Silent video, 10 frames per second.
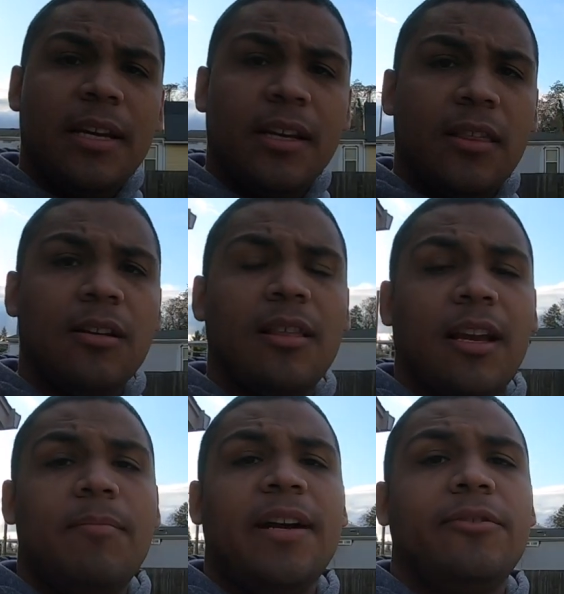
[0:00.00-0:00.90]
it could look
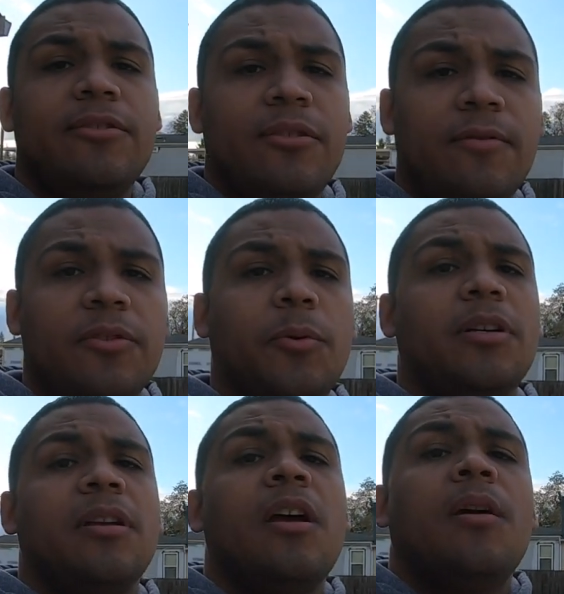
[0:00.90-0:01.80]
like minor surface
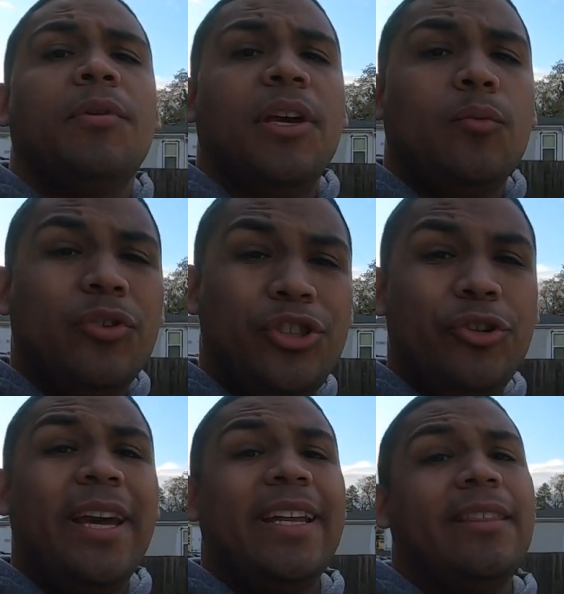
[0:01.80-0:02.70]
rust, but then once
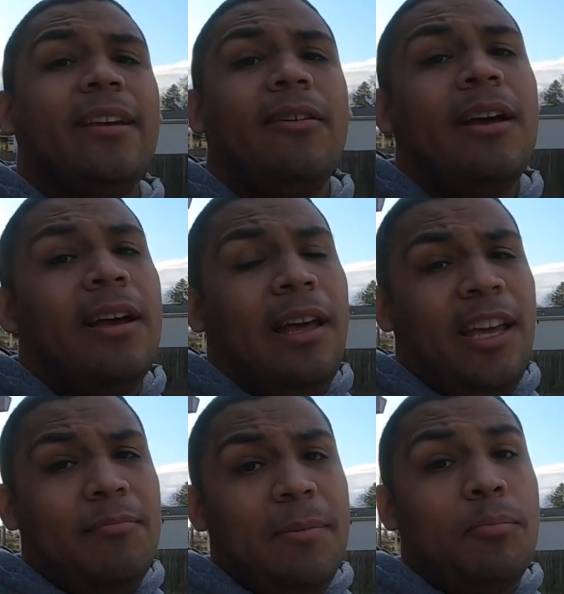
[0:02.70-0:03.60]
you get in there,
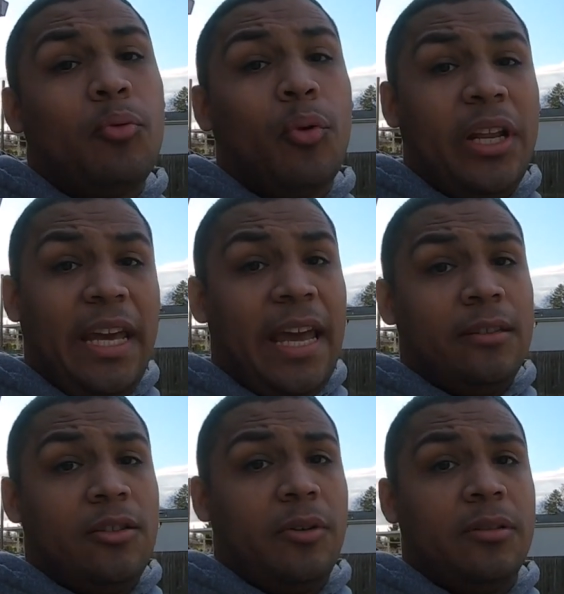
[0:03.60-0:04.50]
it could be pretty
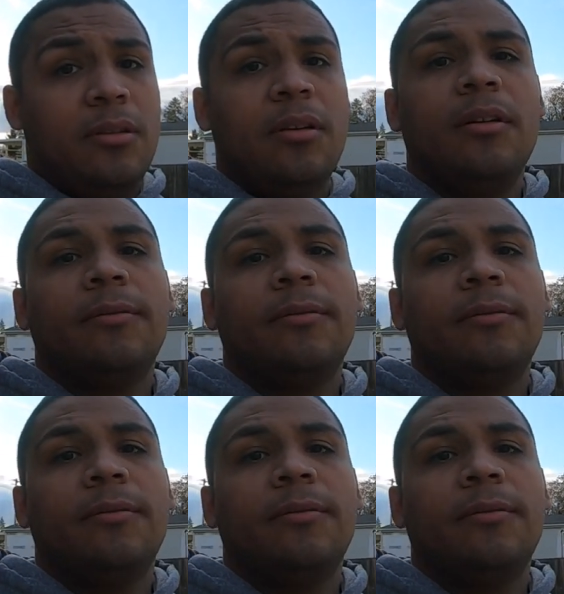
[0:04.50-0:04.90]
cancerous.